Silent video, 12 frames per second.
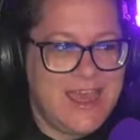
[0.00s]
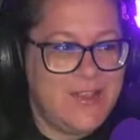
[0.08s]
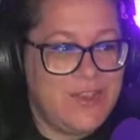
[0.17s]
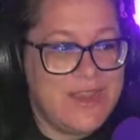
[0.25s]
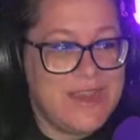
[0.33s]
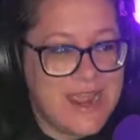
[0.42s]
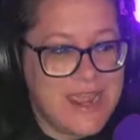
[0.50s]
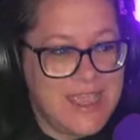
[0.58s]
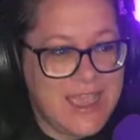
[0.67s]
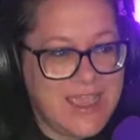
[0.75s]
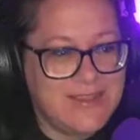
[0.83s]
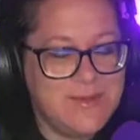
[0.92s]
Tonight,
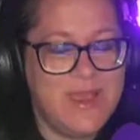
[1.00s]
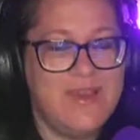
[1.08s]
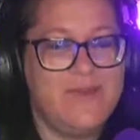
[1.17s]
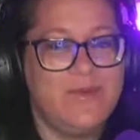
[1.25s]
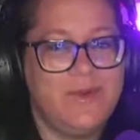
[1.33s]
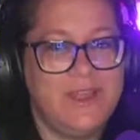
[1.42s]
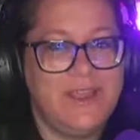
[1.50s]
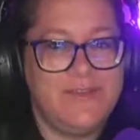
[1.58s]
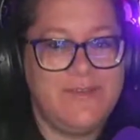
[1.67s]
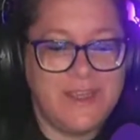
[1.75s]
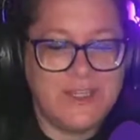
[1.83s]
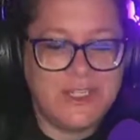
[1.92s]
guys, we have a really
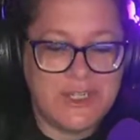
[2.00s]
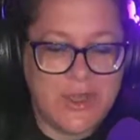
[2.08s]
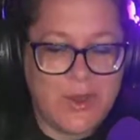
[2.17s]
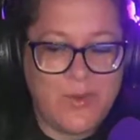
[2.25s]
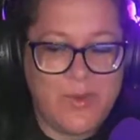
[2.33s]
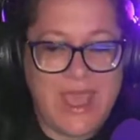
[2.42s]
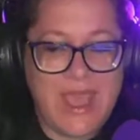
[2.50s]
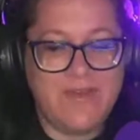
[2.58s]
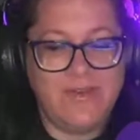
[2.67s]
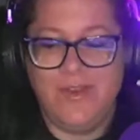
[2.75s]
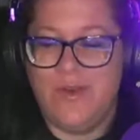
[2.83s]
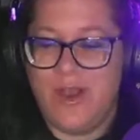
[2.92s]
fun show. We
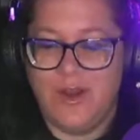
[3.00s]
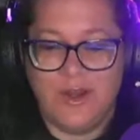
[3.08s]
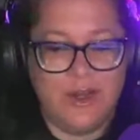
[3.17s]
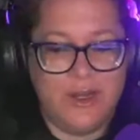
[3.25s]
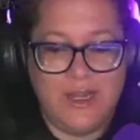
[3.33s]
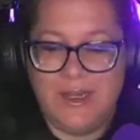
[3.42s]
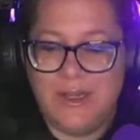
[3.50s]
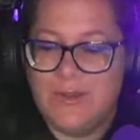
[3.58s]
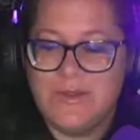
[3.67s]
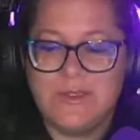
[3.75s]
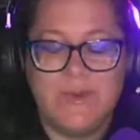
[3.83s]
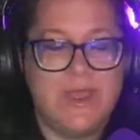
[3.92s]
have our nerdy
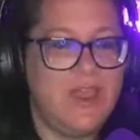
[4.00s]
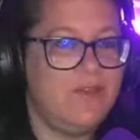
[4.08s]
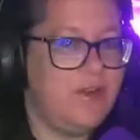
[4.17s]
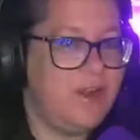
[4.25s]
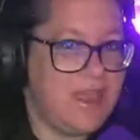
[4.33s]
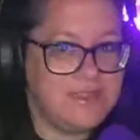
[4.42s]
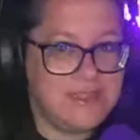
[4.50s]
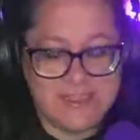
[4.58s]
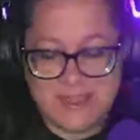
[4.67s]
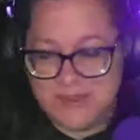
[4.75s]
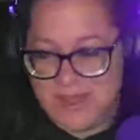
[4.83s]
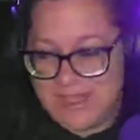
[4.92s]
news. We have our guest,
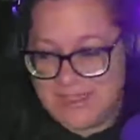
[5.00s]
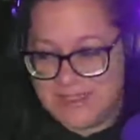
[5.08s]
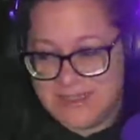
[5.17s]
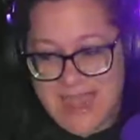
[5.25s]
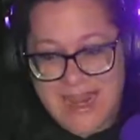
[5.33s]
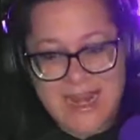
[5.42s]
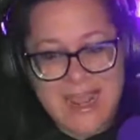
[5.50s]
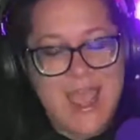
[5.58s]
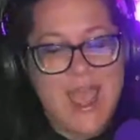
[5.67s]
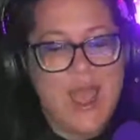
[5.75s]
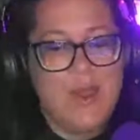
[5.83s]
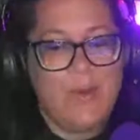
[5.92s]
Cassandra Hesseltine.
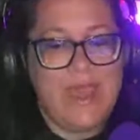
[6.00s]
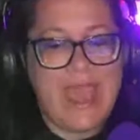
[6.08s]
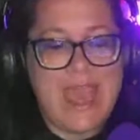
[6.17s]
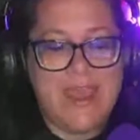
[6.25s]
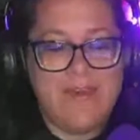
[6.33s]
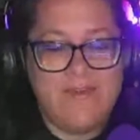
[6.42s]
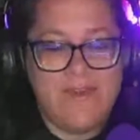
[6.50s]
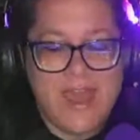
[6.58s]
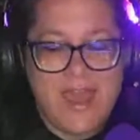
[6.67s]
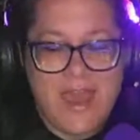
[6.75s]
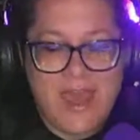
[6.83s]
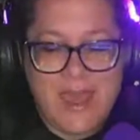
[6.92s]
We have
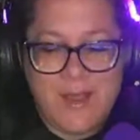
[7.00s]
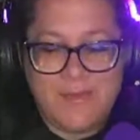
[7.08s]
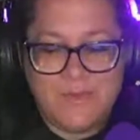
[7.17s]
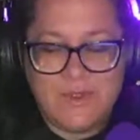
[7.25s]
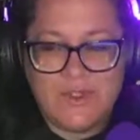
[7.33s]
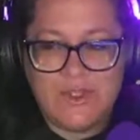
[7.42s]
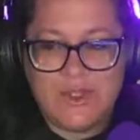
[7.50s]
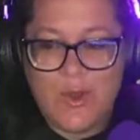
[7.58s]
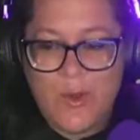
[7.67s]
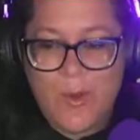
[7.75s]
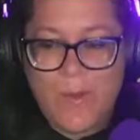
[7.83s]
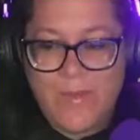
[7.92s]

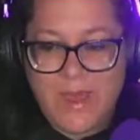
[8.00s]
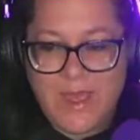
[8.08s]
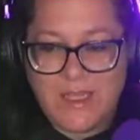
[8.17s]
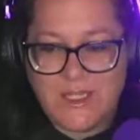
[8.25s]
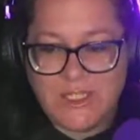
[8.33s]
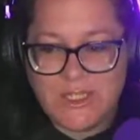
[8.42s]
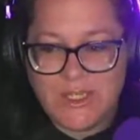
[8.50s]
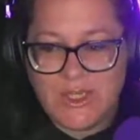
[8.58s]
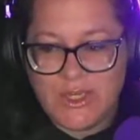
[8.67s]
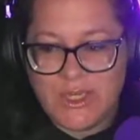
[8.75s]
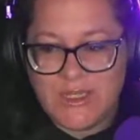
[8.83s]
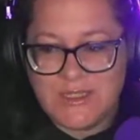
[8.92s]
so much
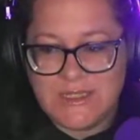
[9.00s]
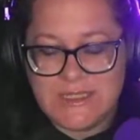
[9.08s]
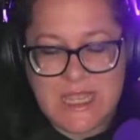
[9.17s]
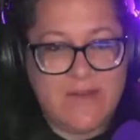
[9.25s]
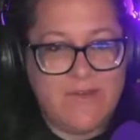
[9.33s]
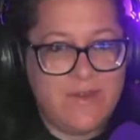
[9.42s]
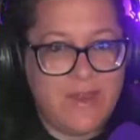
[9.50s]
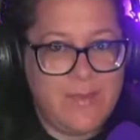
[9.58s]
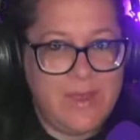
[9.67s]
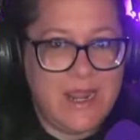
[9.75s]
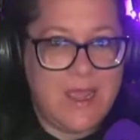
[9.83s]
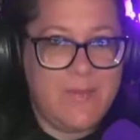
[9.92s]
good stuff
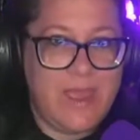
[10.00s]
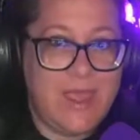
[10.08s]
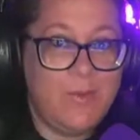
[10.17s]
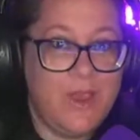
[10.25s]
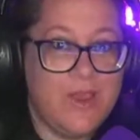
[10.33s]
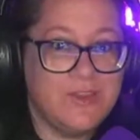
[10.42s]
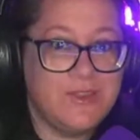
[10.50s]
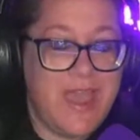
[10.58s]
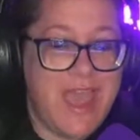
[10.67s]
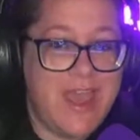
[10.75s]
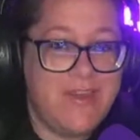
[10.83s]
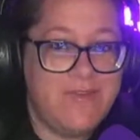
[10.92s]
coming up. And we also
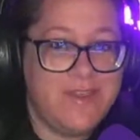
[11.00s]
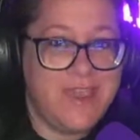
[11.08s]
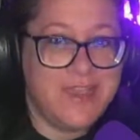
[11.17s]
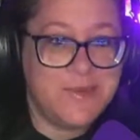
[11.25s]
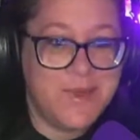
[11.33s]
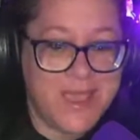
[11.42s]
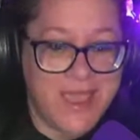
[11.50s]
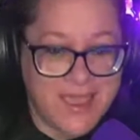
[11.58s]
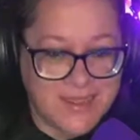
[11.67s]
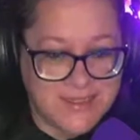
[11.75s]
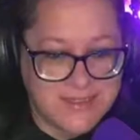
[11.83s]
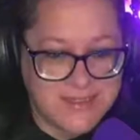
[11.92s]
have, guess what,
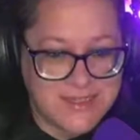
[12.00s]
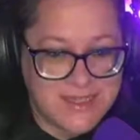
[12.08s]
guys?